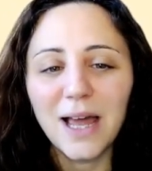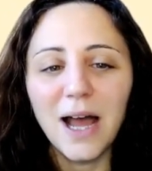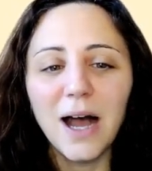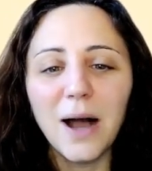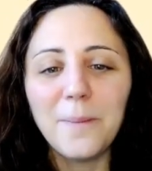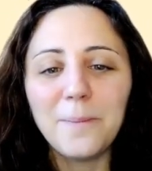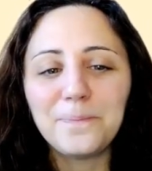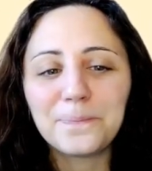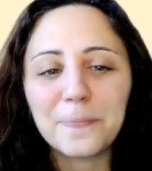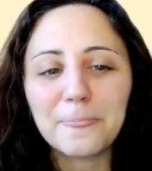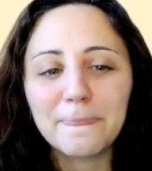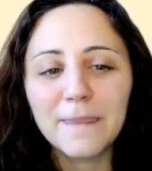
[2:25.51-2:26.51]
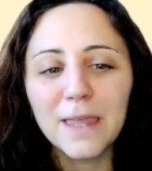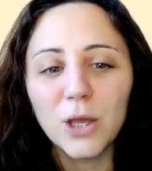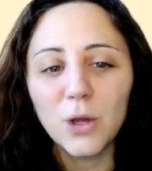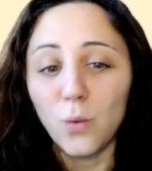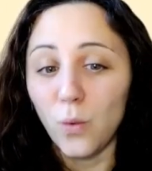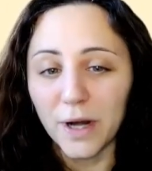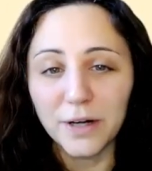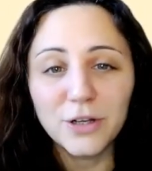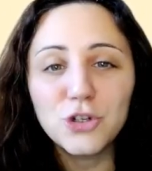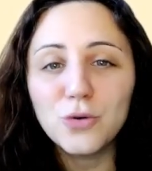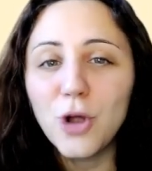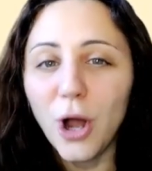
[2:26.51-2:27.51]
Where
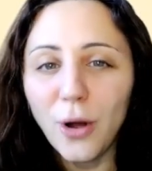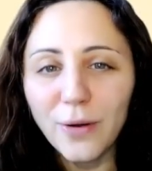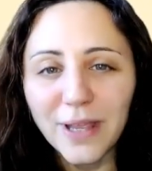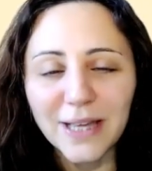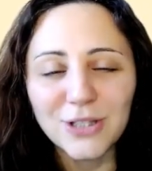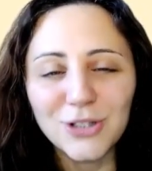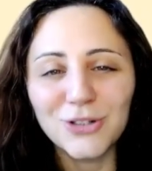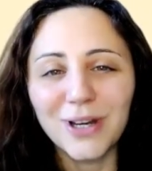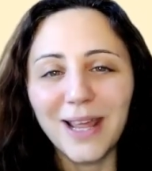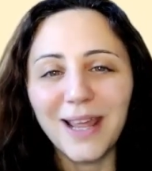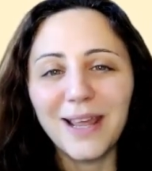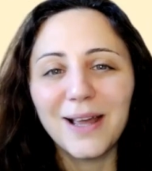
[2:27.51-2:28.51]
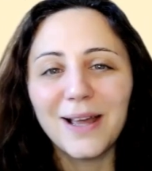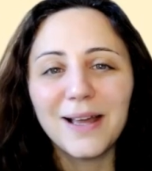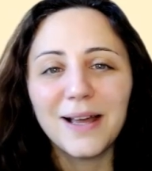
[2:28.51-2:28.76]
did you go yesterday?